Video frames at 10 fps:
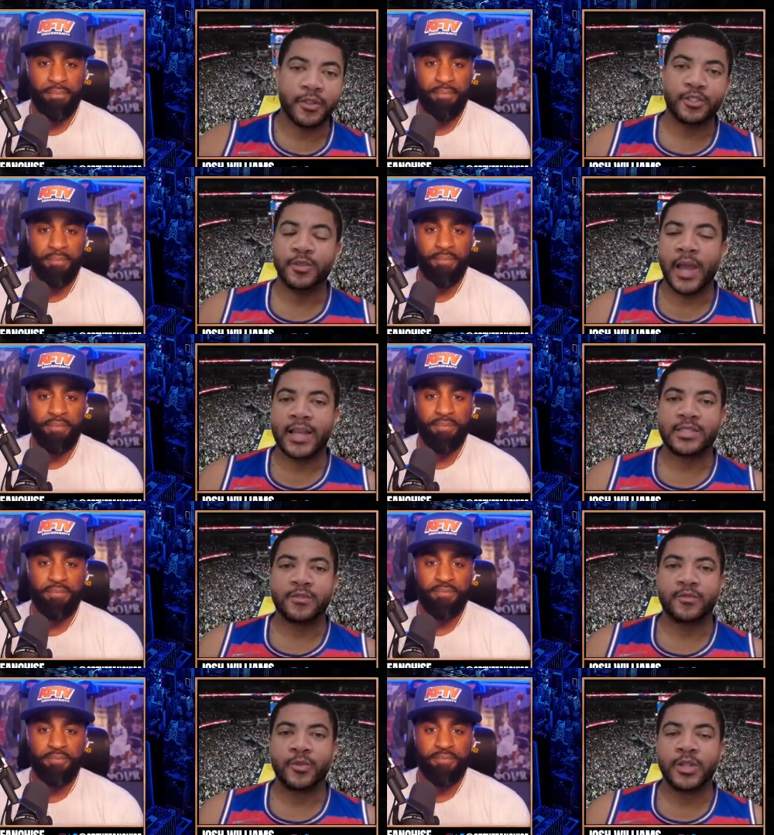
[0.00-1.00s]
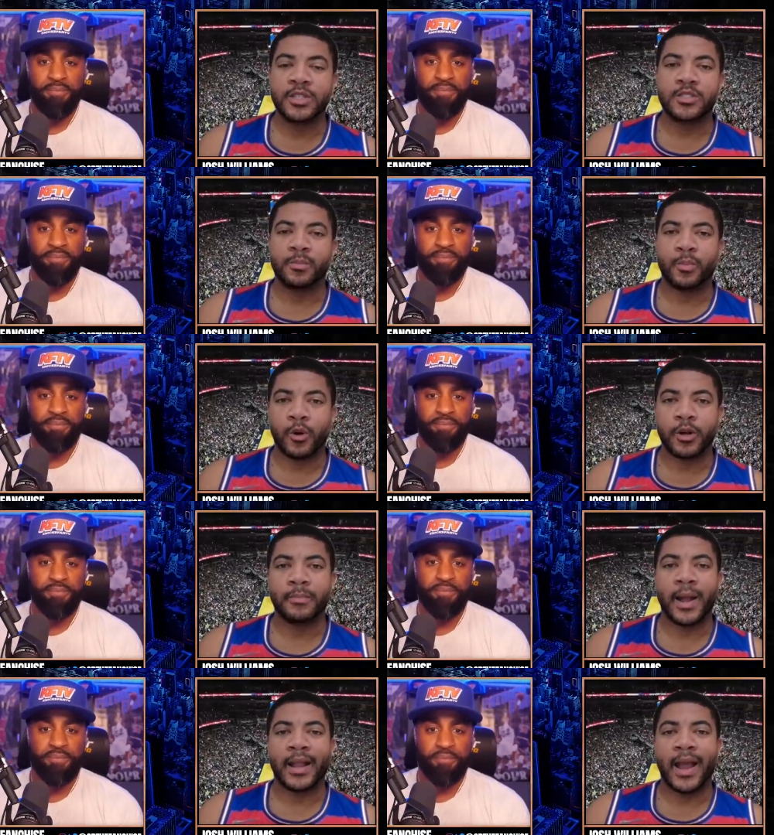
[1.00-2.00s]
Speaker 1: you guys have really supported my
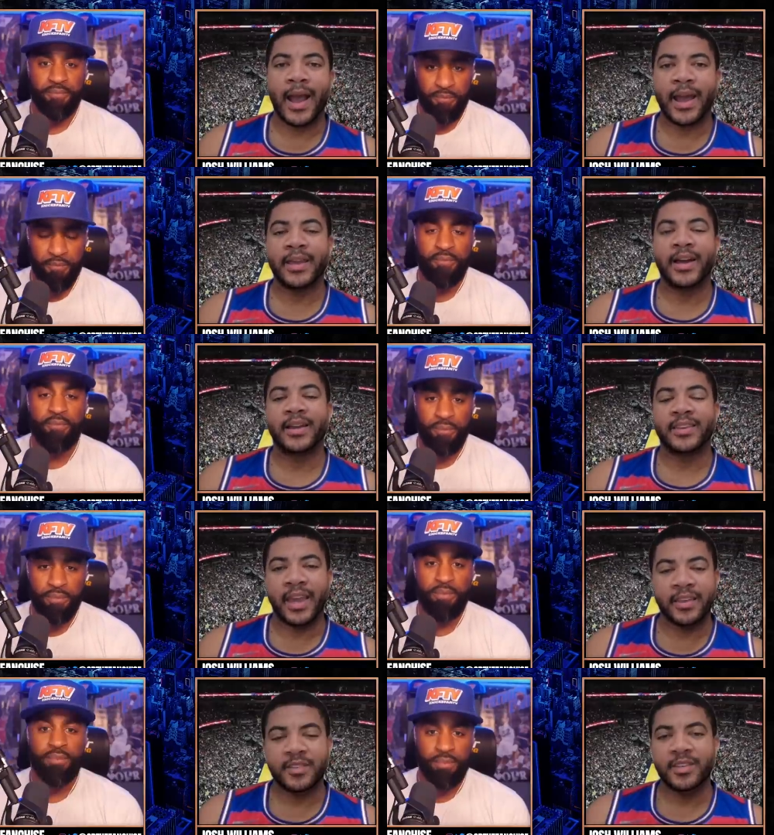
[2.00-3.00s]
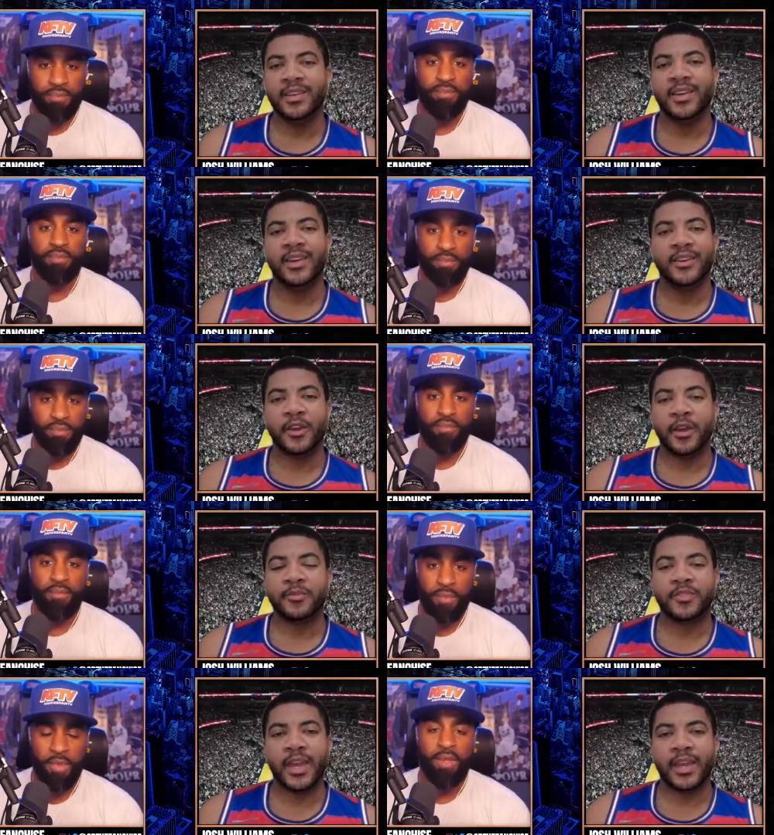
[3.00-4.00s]
guy, uh, Casey. You know what I'm
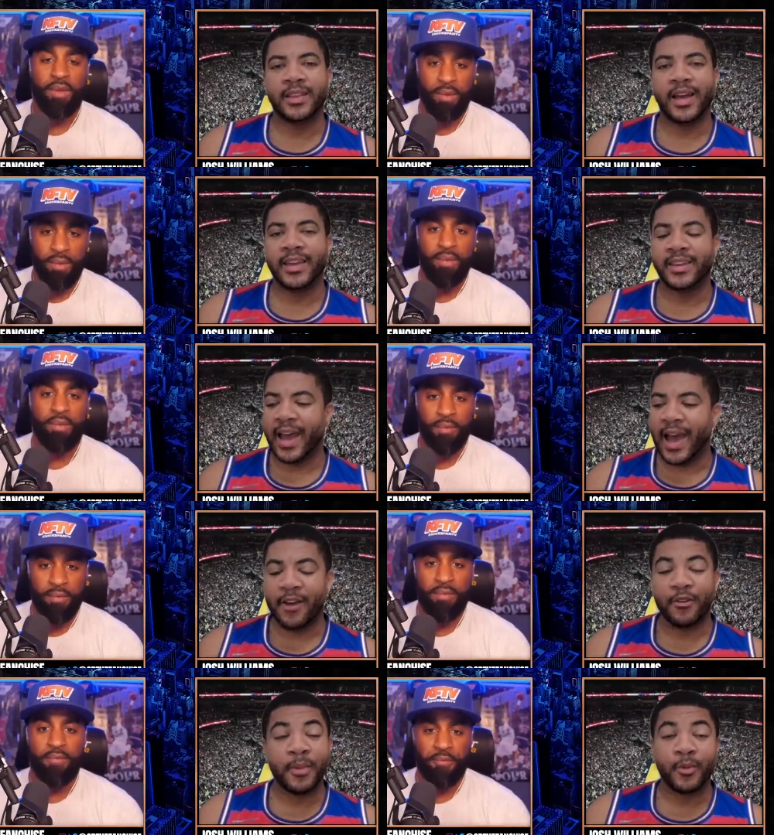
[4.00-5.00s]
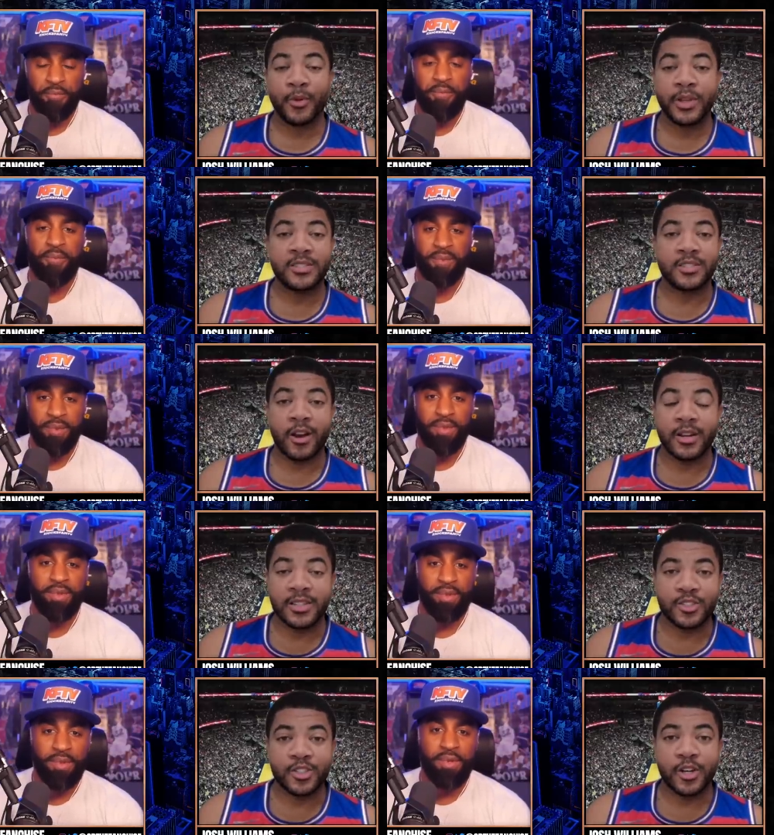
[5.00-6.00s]
saying? Like, I, I remember when he started this
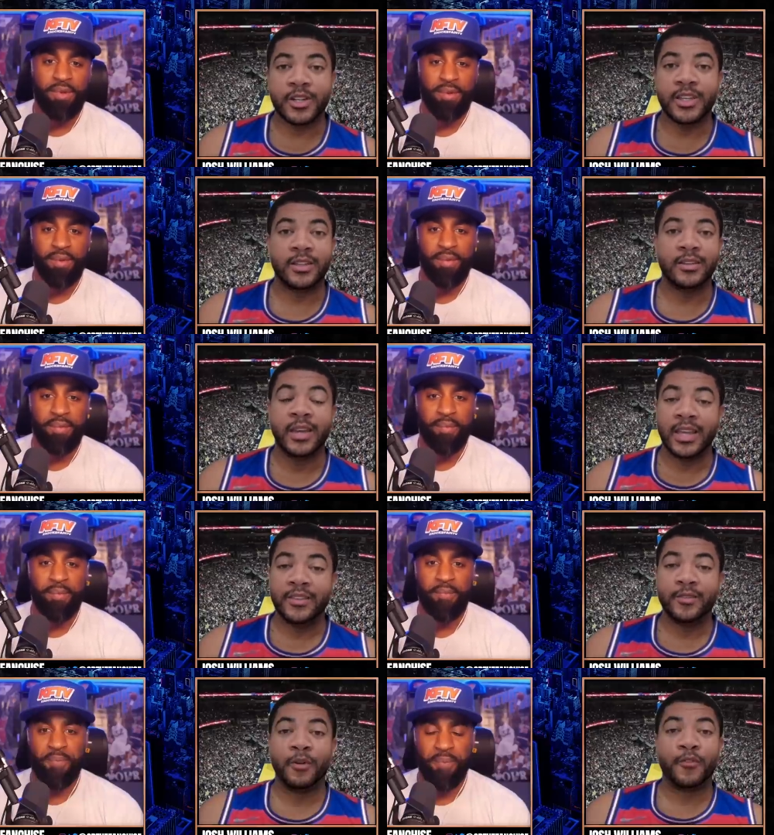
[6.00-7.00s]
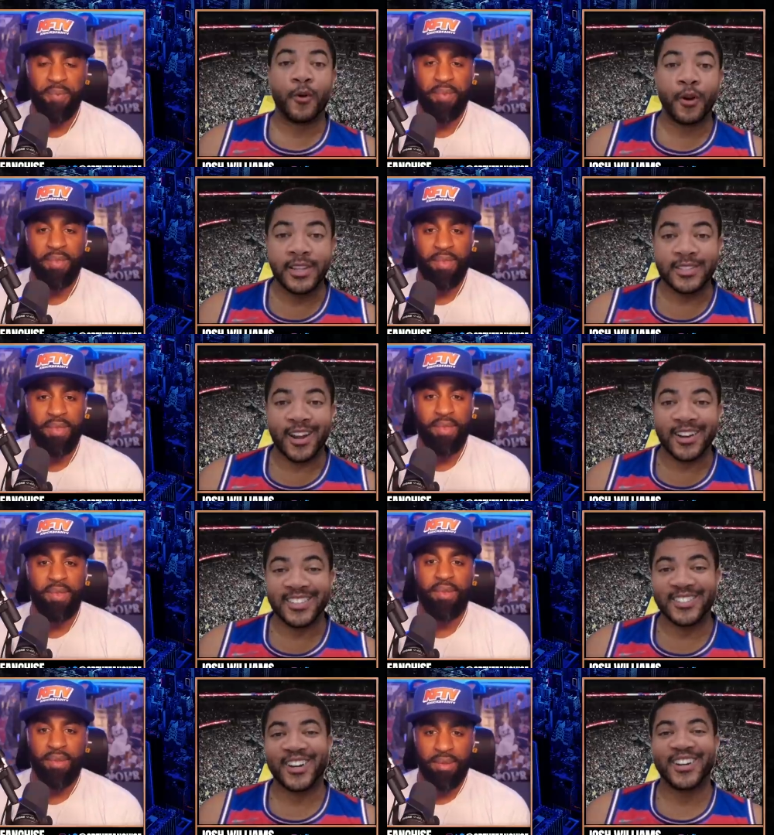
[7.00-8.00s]
journey, and even before he started the
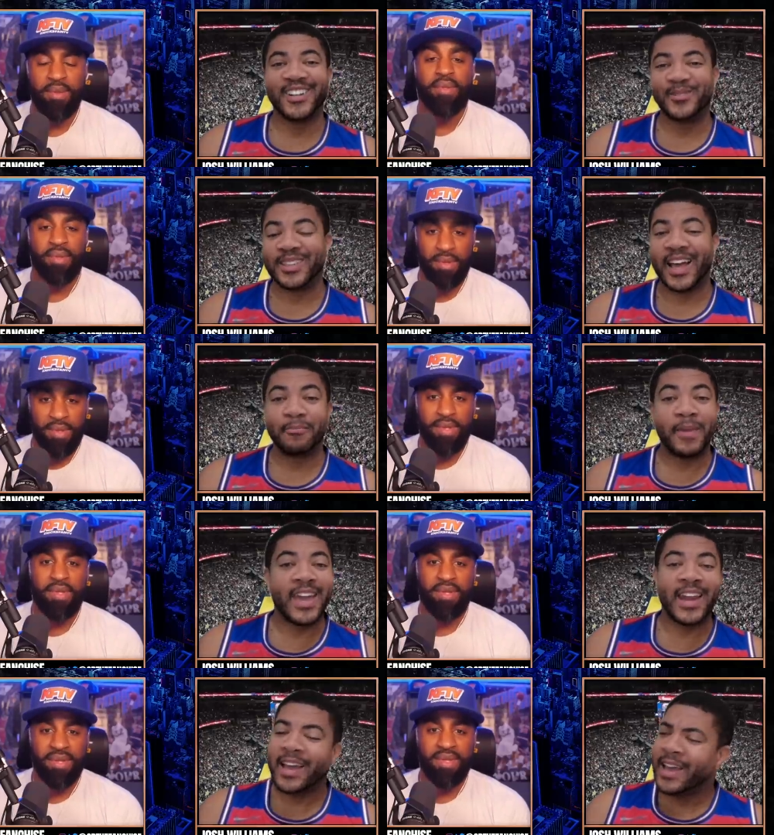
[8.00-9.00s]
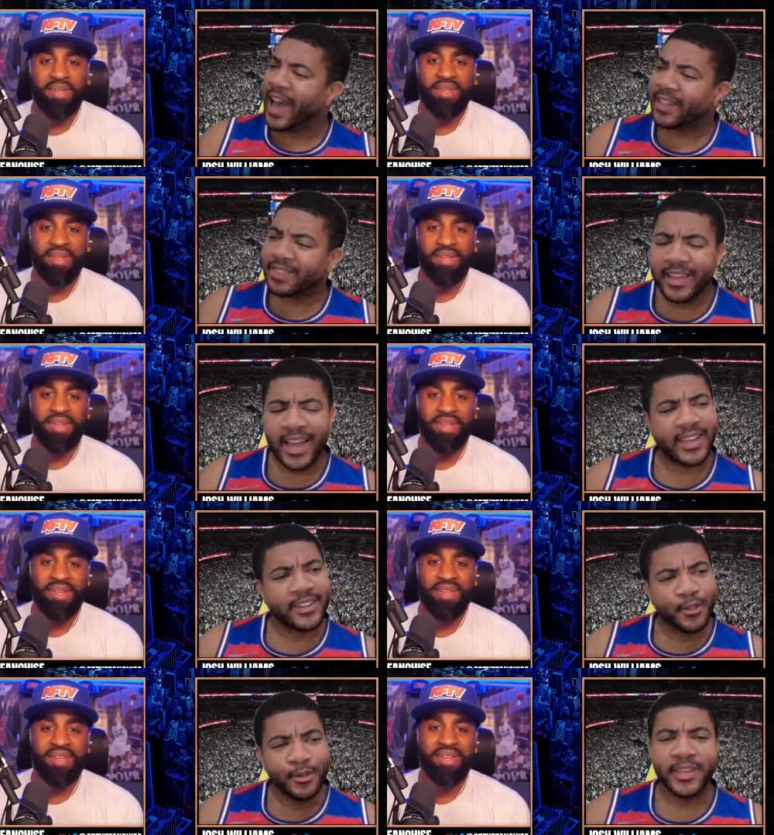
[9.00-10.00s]
journey, and was like, man, I think I can
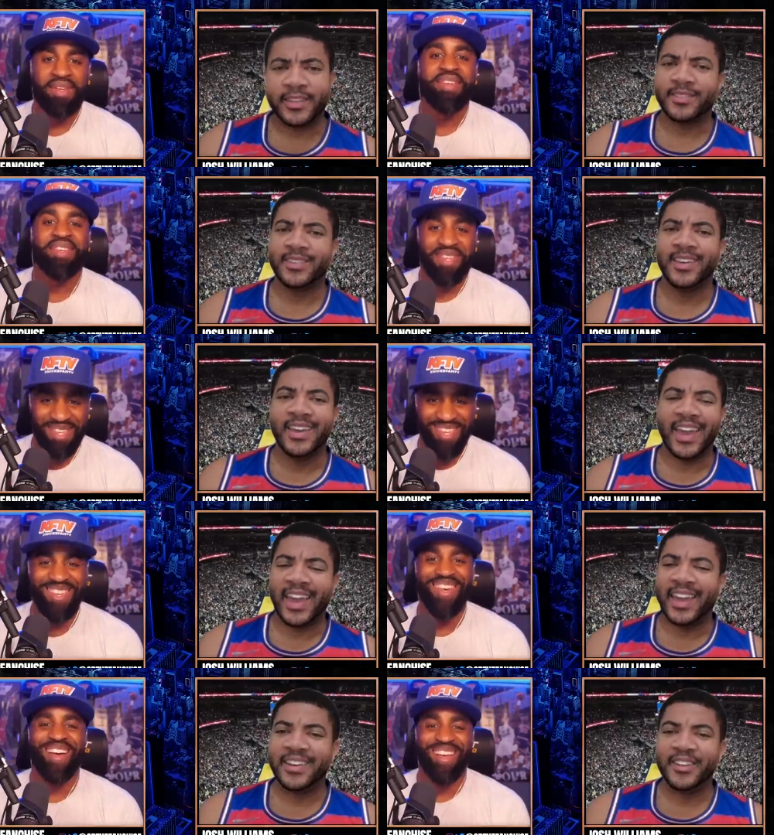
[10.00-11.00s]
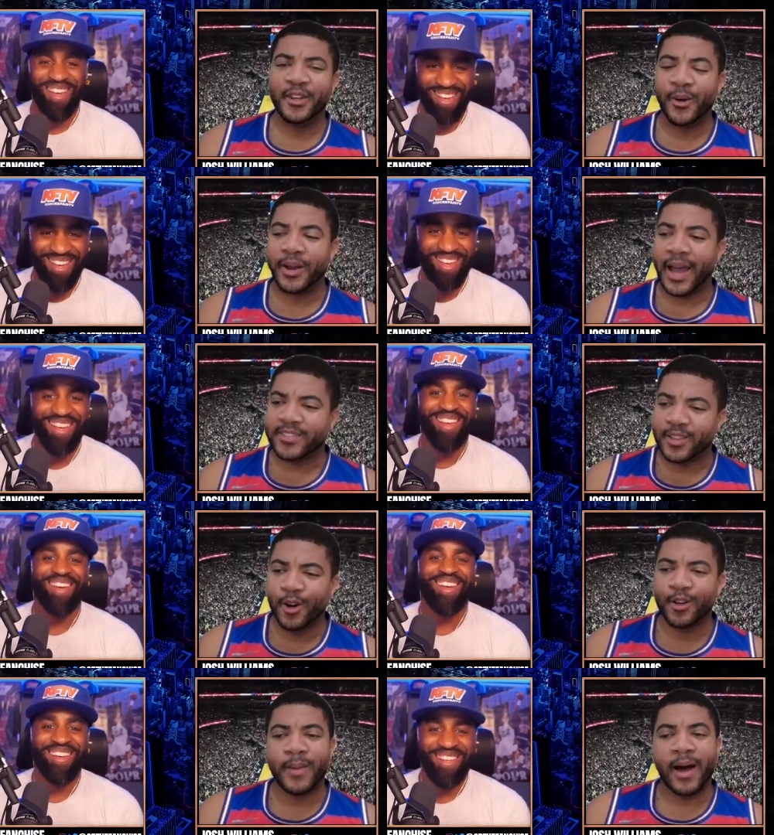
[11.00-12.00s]
do this. And, you know, when I told
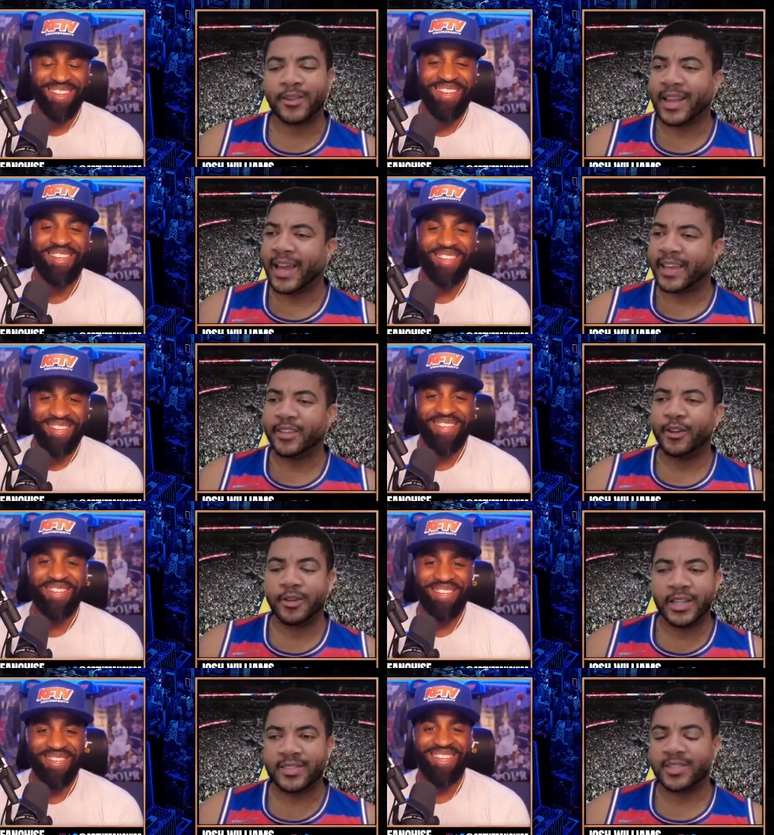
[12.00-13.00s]
him, I was like, you know, listen,